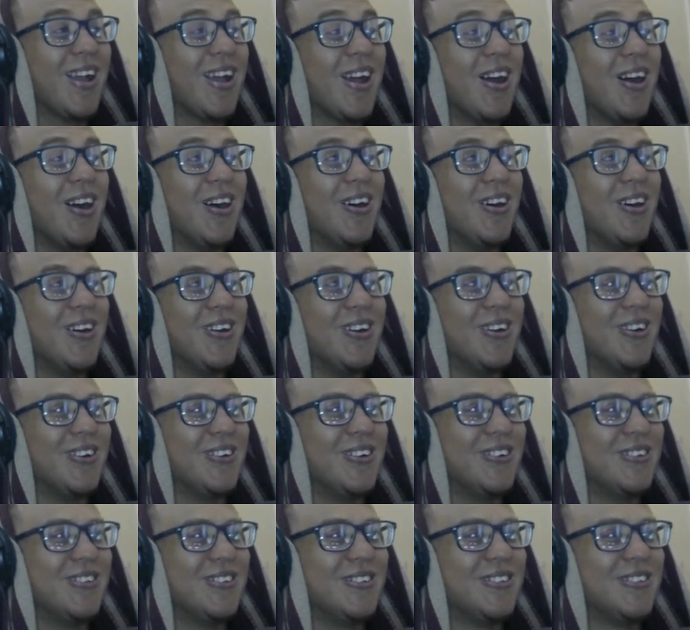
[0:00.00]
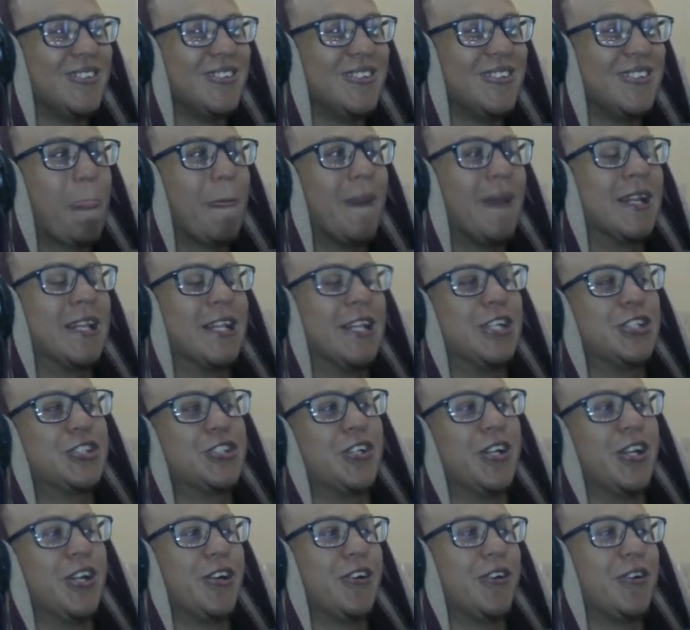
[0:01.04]
Oh, it
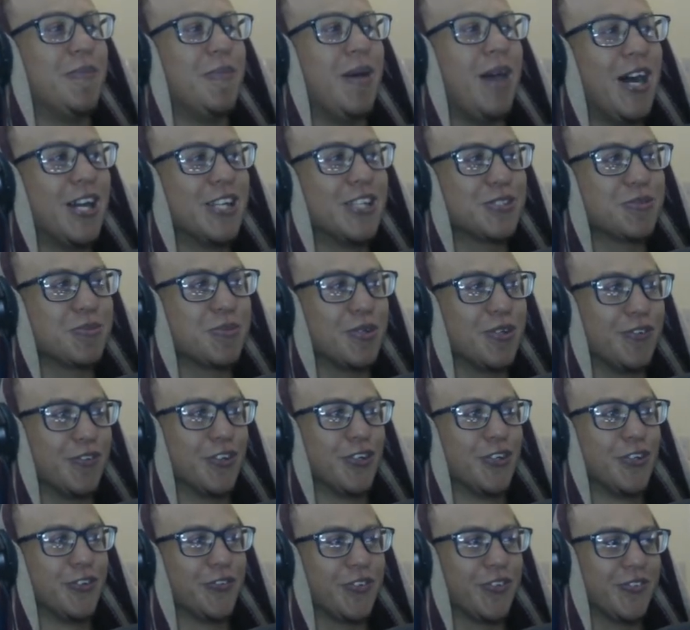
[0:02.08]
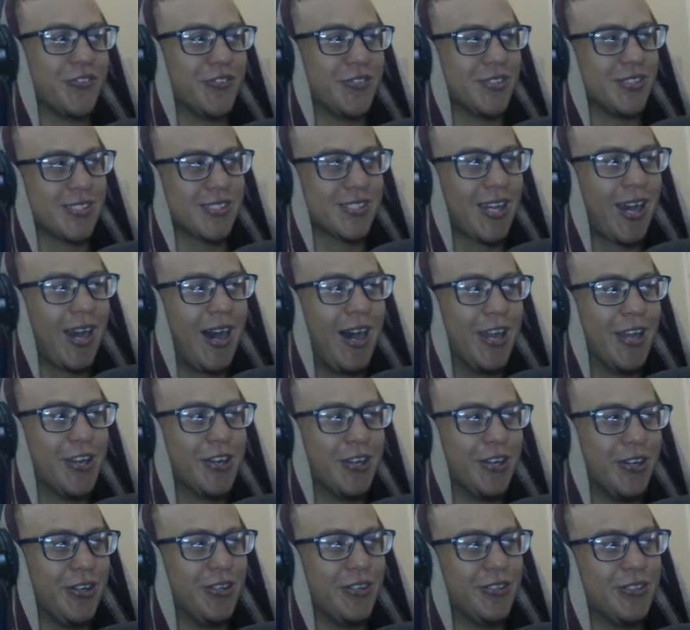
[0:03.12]
literally reminds me of Luffy versus
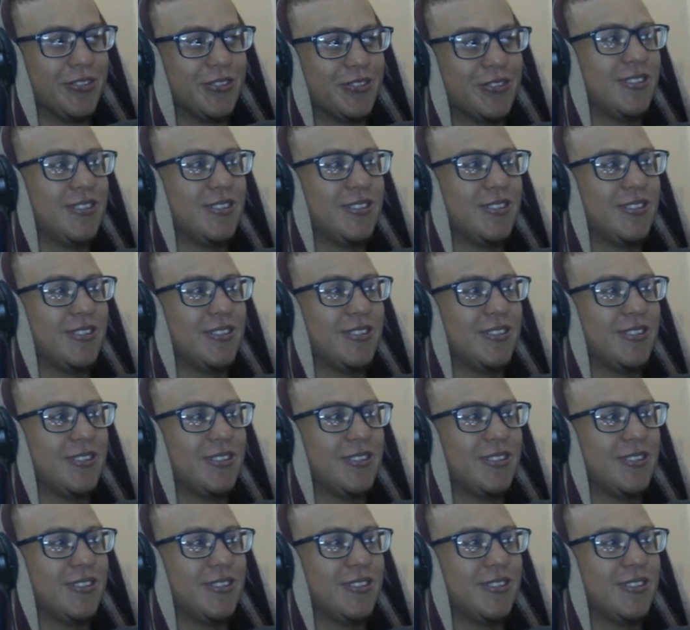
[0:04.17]
Kaido.